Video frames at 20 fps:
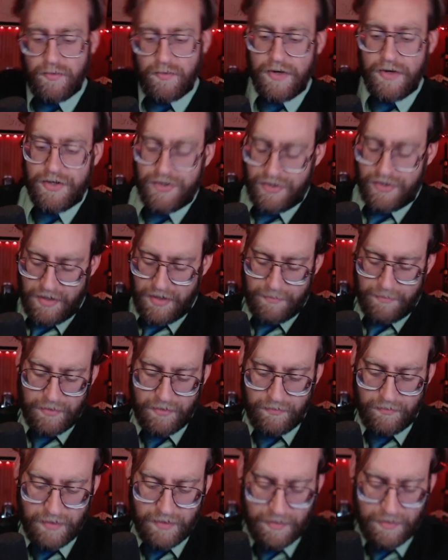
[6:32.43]
which I'm going to
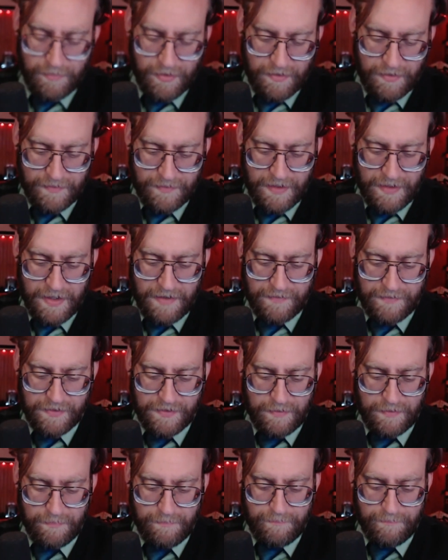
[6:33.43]
rub off. I have
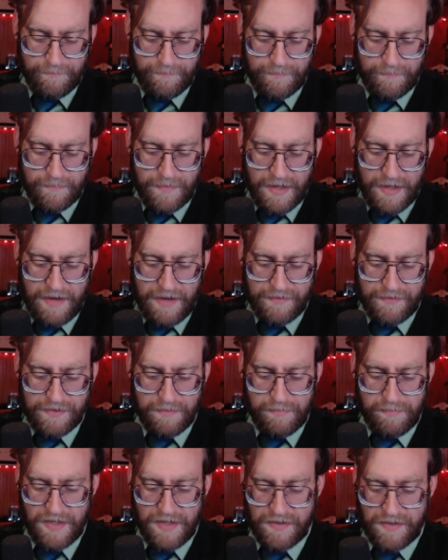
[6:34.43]
some I have
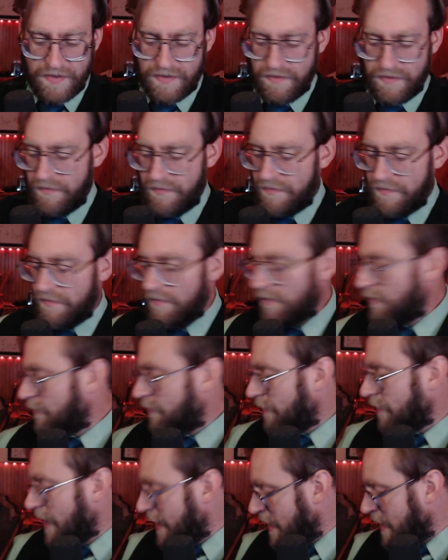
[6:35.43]
some pieces of
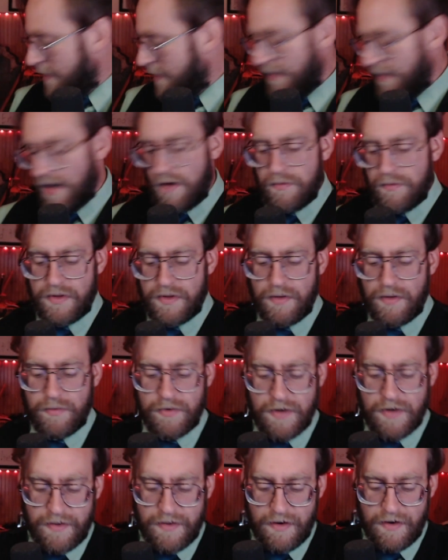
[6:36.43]
crayon that I would that were
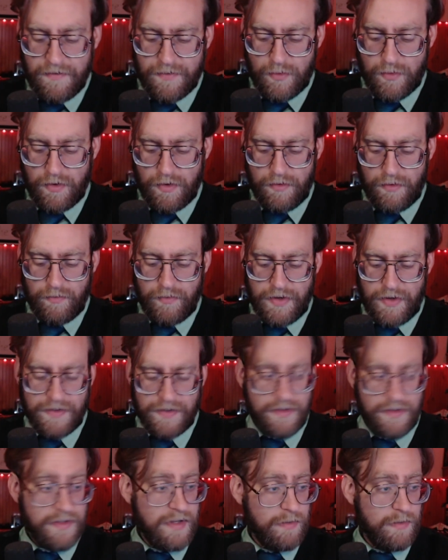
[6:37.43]
on there for
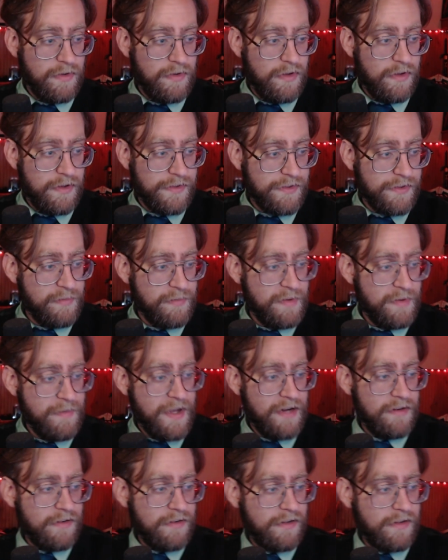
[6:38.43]
reasons that will also be
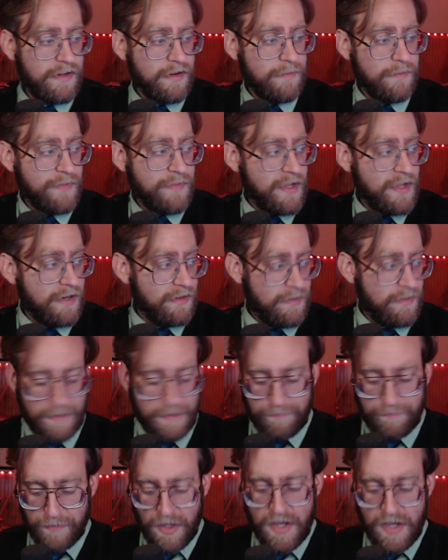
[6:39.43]
made clear in a little bit.
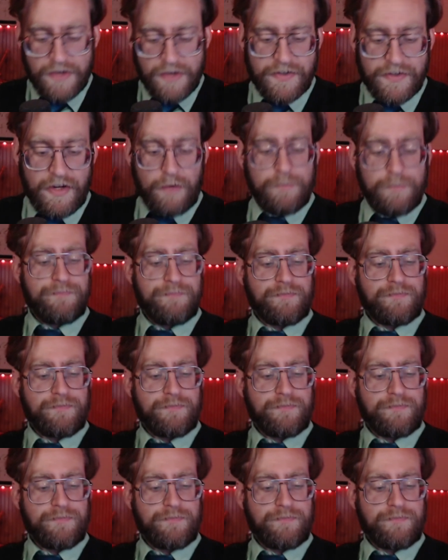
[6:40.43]
So,